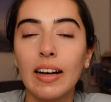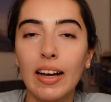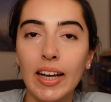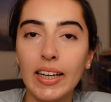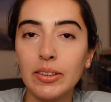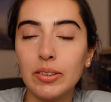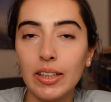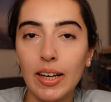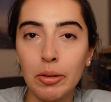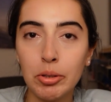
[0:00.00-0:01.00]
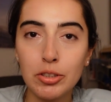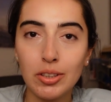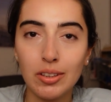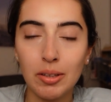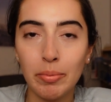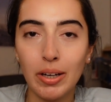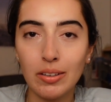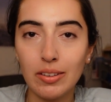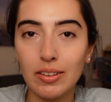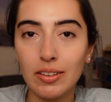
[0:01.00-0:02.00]
Hi, today I will talk
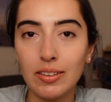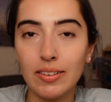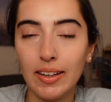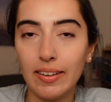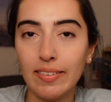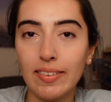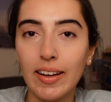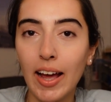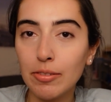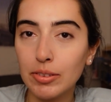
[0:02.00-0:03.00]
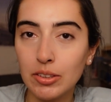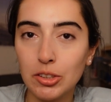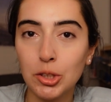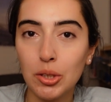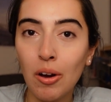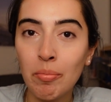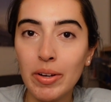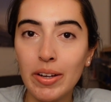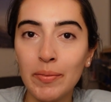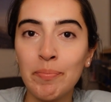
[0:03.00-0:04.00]
about the test Life in
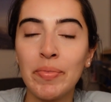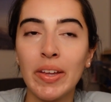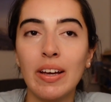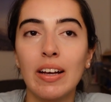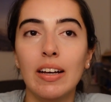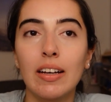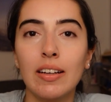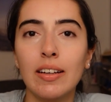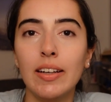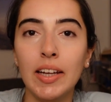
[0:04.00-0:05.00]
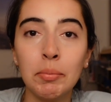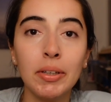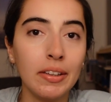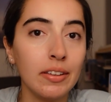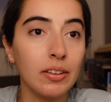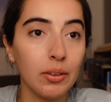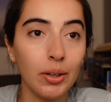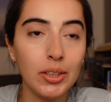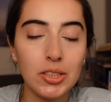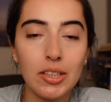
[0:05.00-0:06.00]
Germany, Leben in
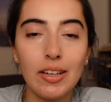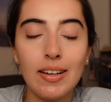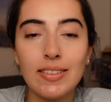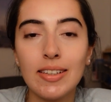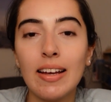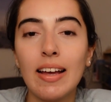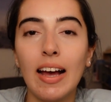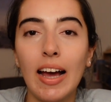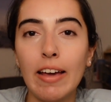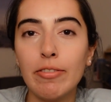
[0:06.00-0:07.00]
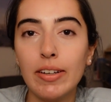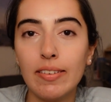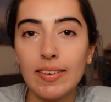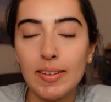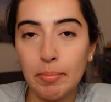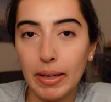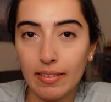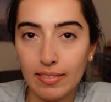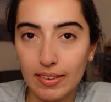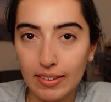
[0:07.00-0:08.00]
Deutschland. I recently
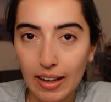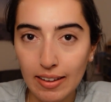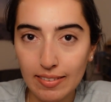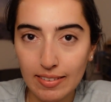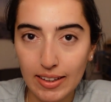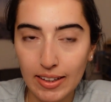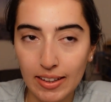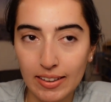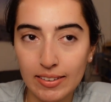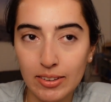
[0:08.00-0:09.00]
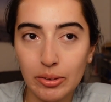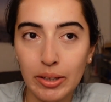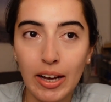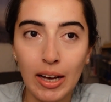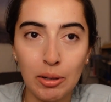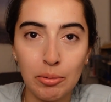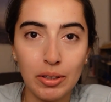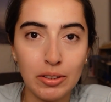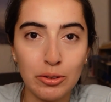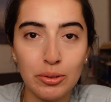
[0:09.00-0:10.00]
passed the test and today I
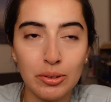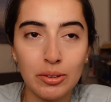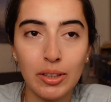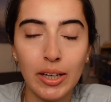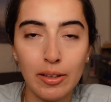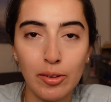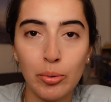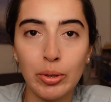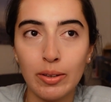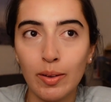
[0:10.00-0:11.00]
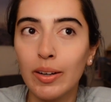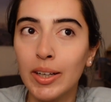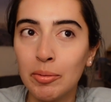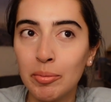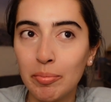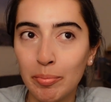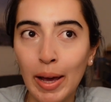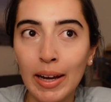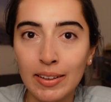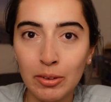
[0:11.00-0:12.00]
want to answer three
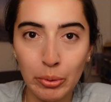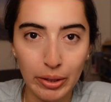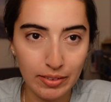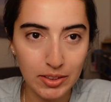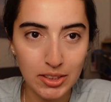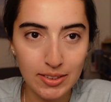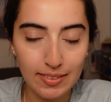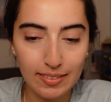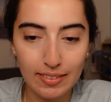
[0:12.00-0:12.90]
main questions